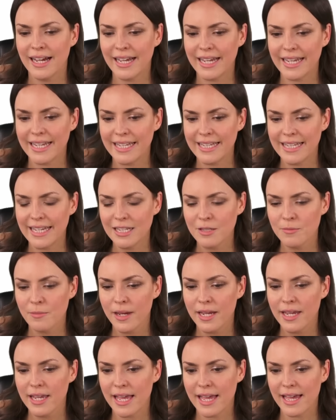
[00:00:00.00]
I get
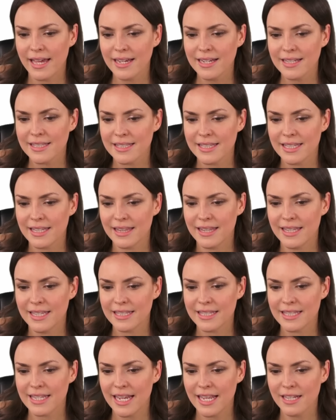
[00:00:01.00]
my x,
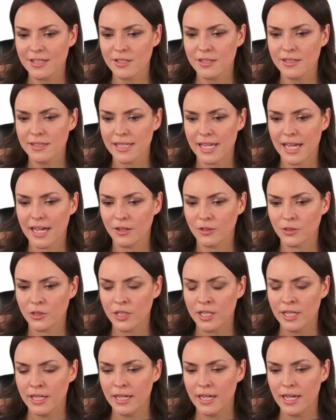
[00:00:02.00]
this cancels
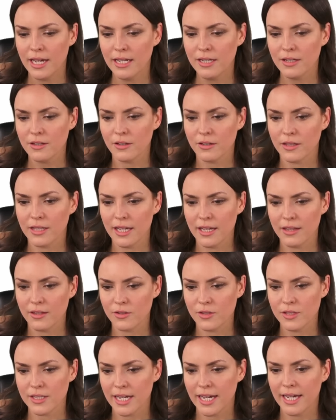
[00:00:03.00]
out, and on the
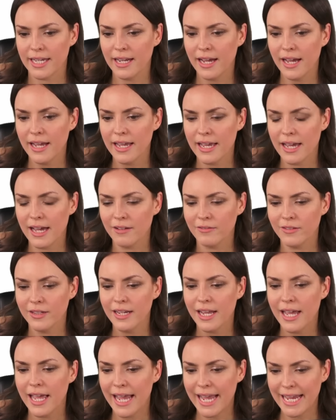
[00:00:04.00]
other side I have
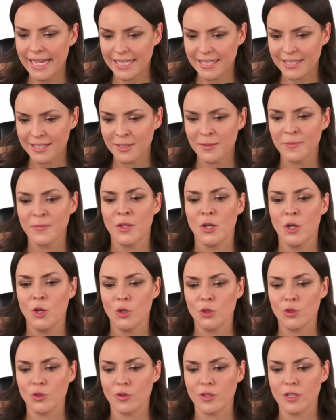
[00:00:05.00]
an 8.
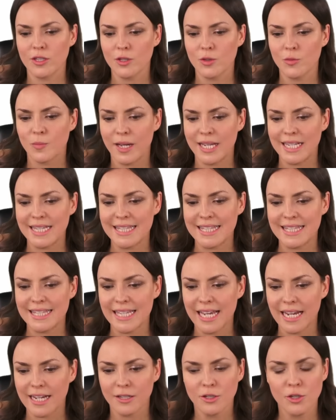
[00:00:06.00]
So this is my
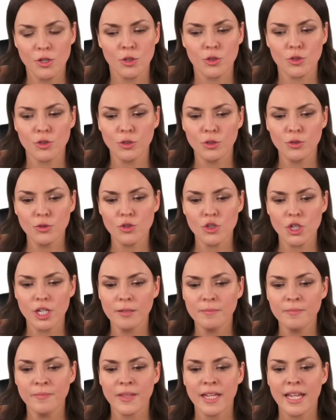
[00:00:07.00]
second
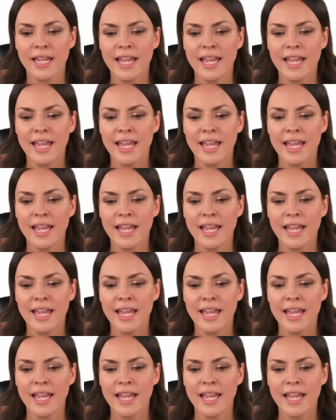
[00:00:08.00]
solution.